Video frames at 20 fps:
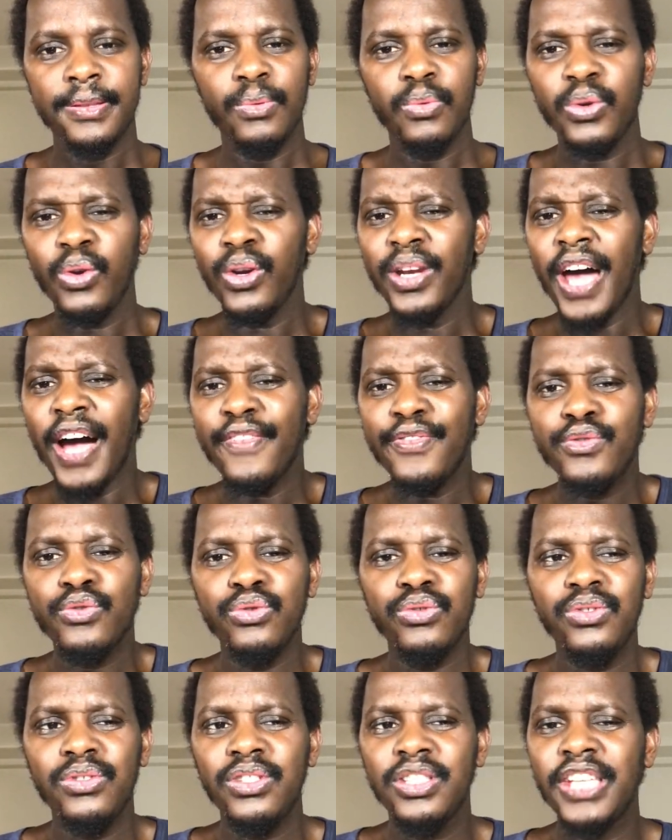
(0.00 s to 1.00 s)
We don't have
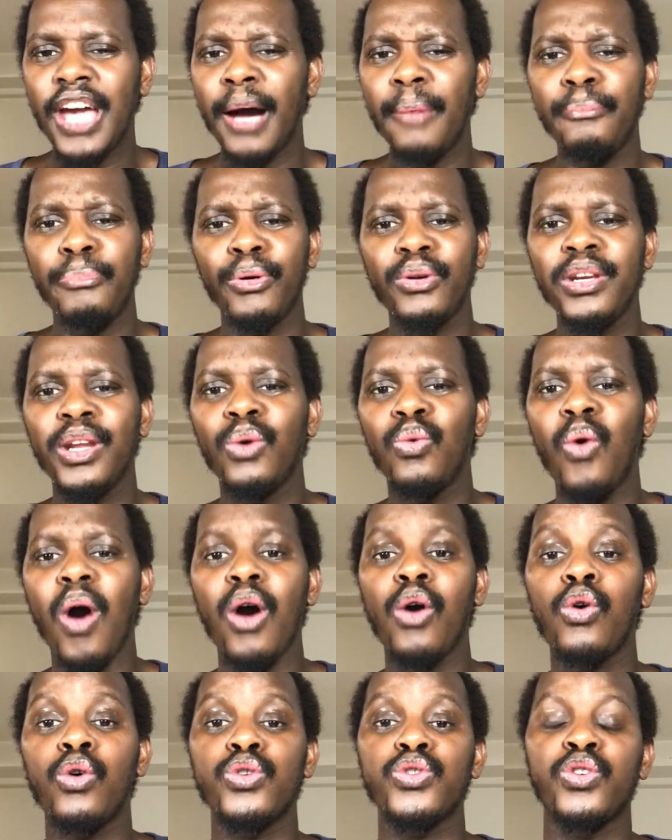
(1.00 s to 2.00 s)
to jump on the
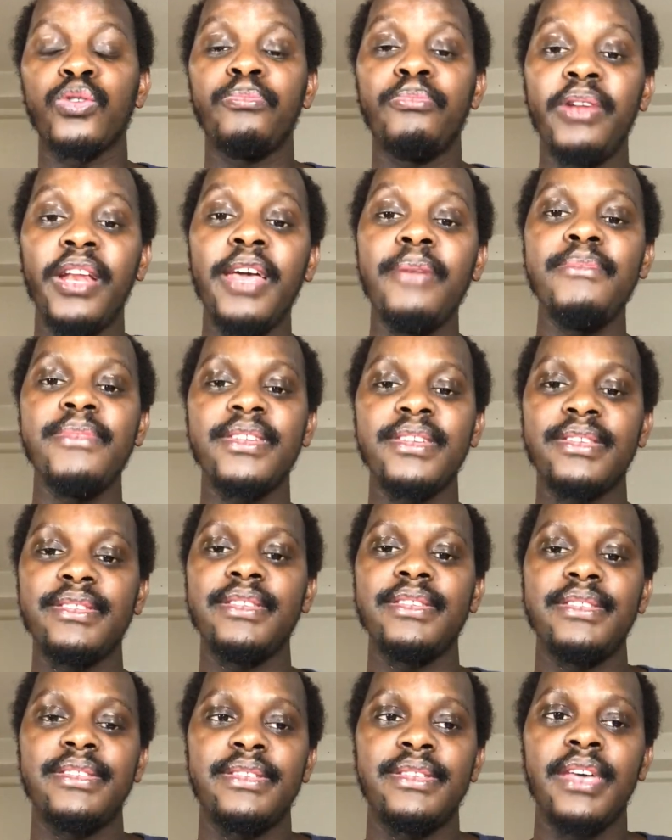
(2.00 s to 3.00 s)
wagons of blaming
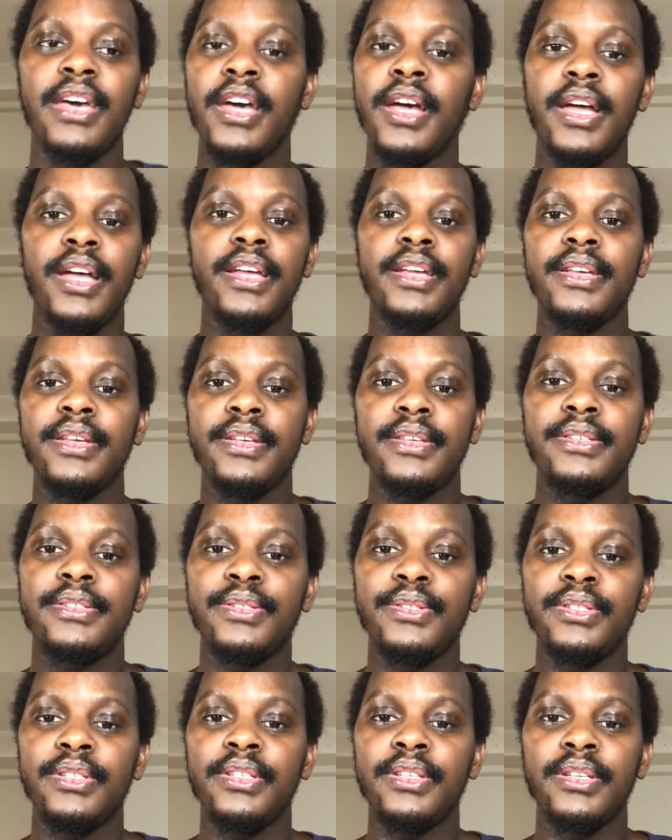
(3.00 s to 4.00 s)
these
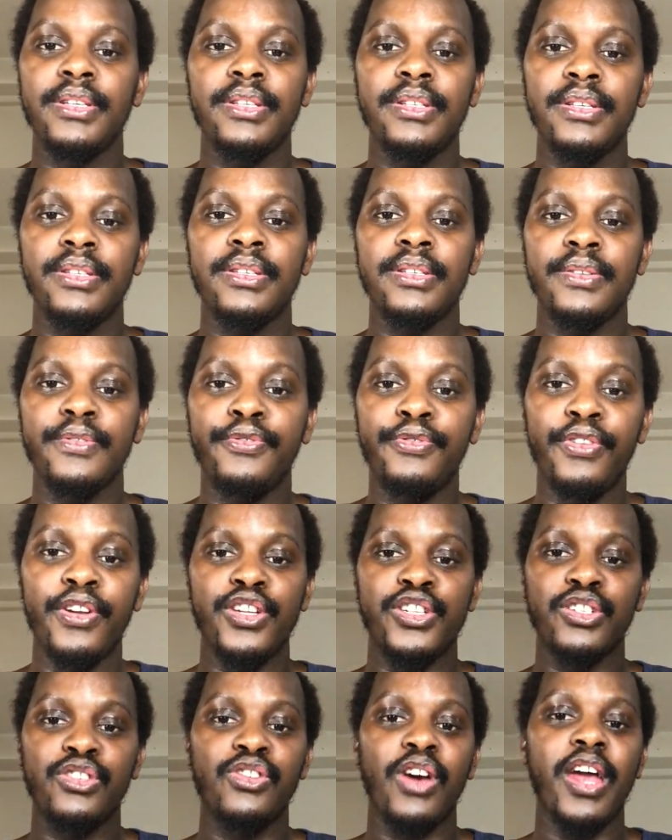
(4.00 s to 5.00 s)

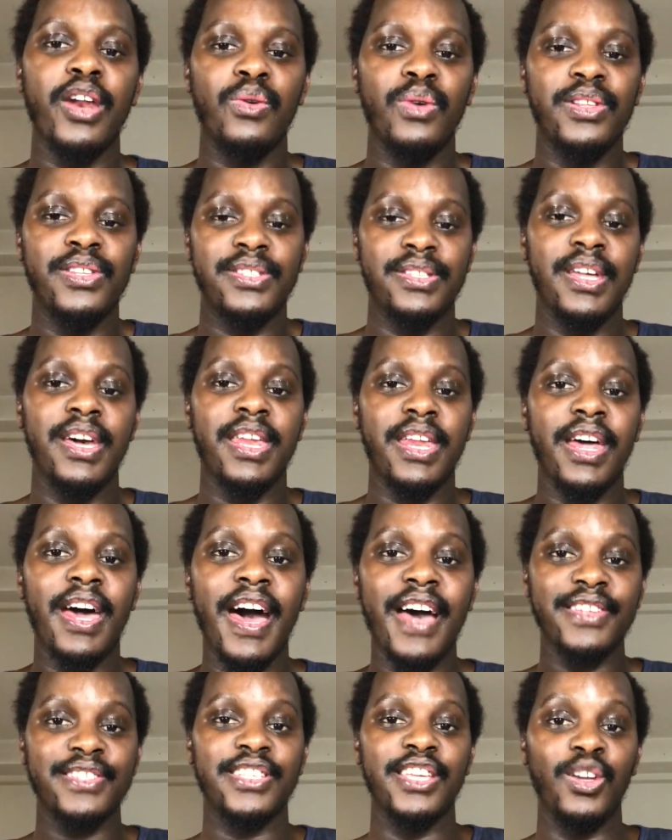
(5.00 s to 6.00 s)
fresh graduates that are
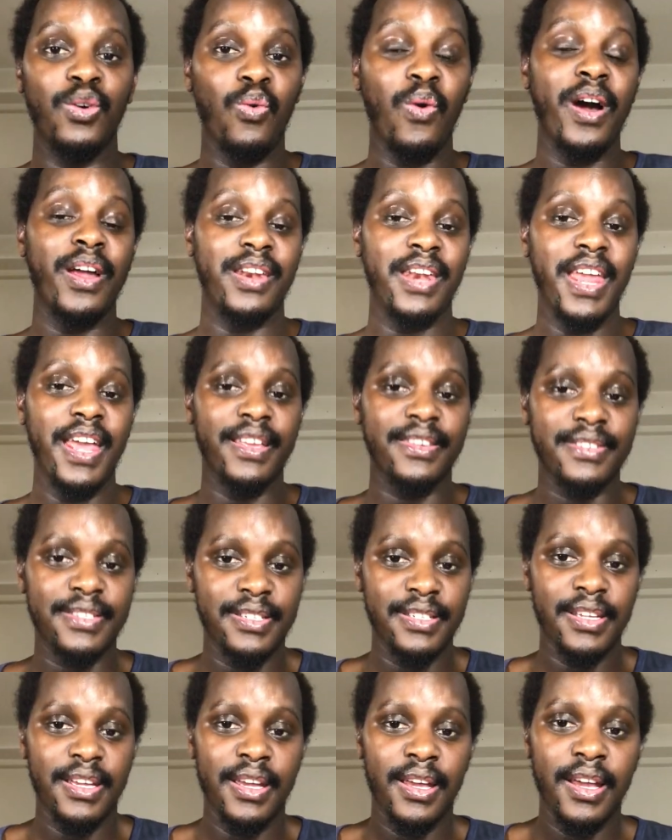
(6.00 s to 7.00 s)
asking what
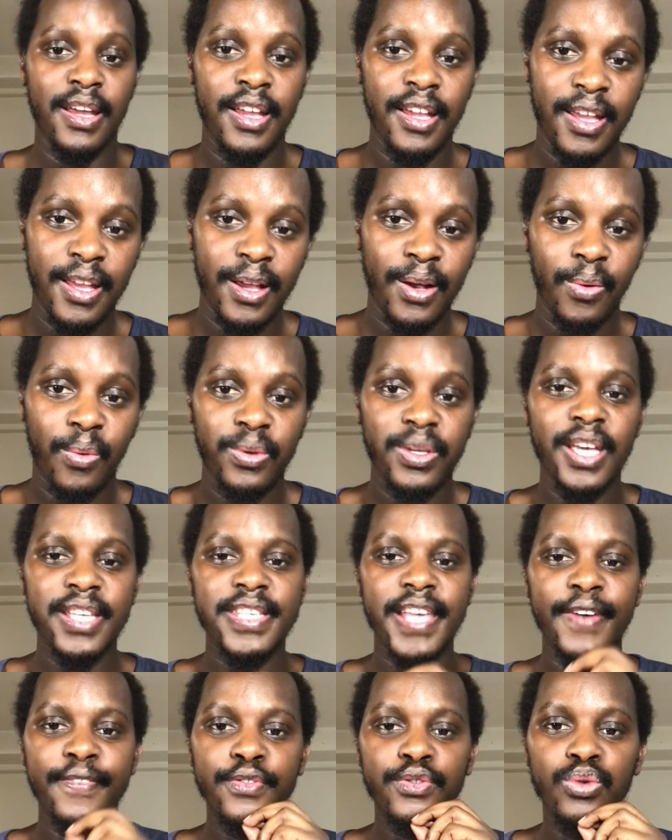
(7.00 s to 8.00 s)
next. We
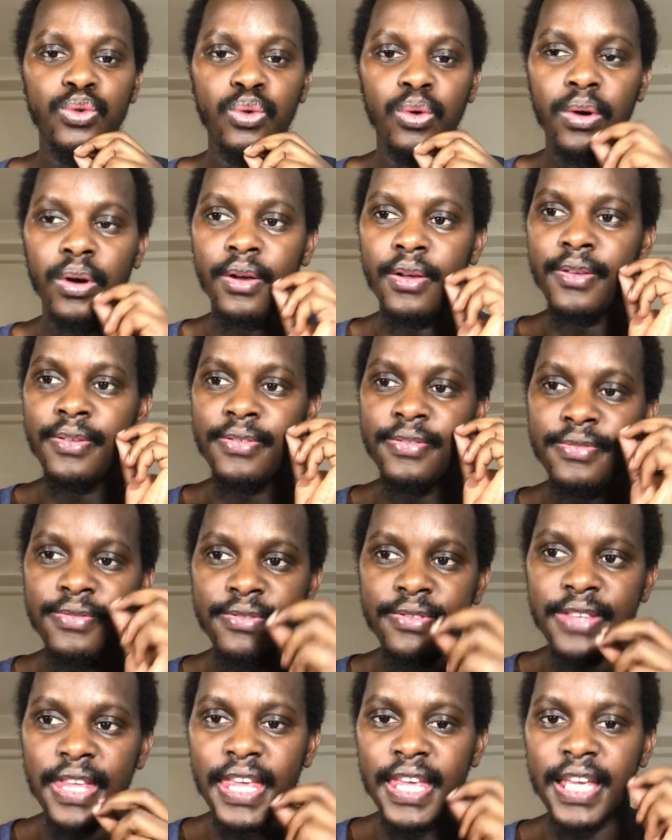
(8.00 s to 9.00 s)
just have to
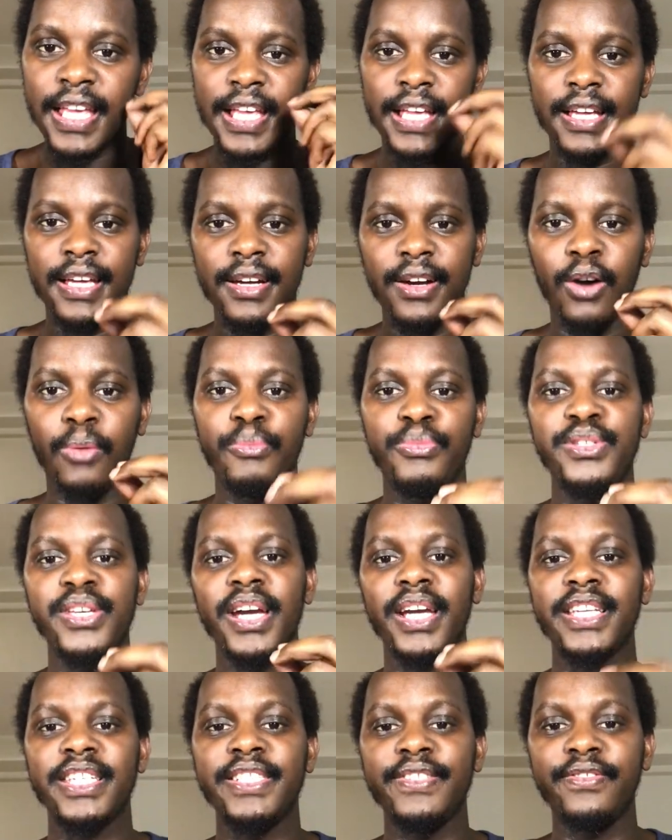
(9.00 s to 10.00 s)
think
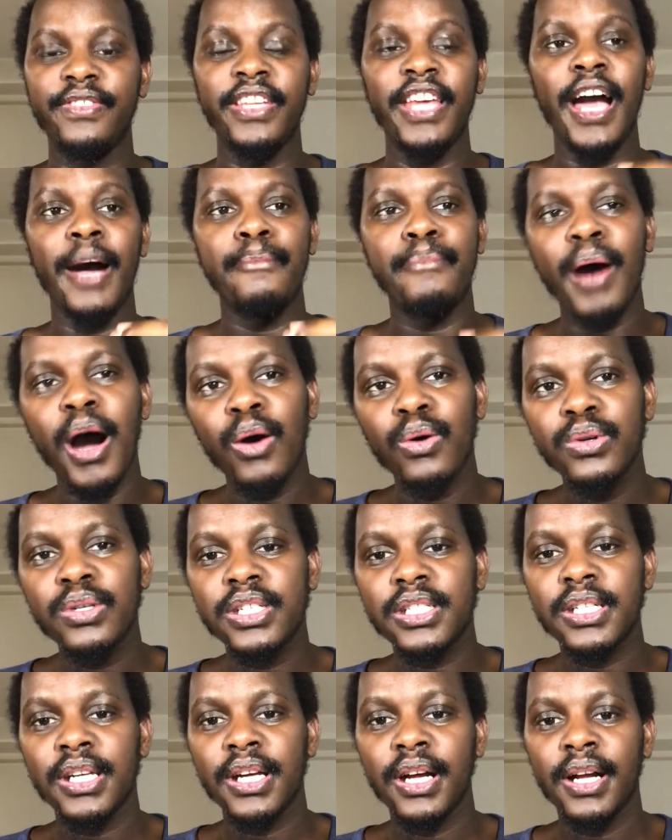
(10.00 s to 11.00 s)
objectively
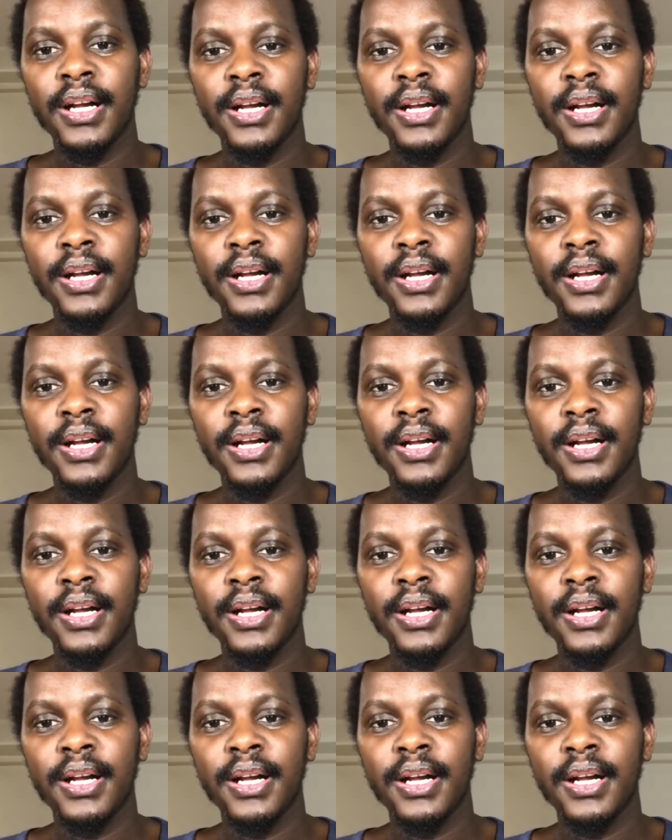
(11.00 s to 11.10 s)
about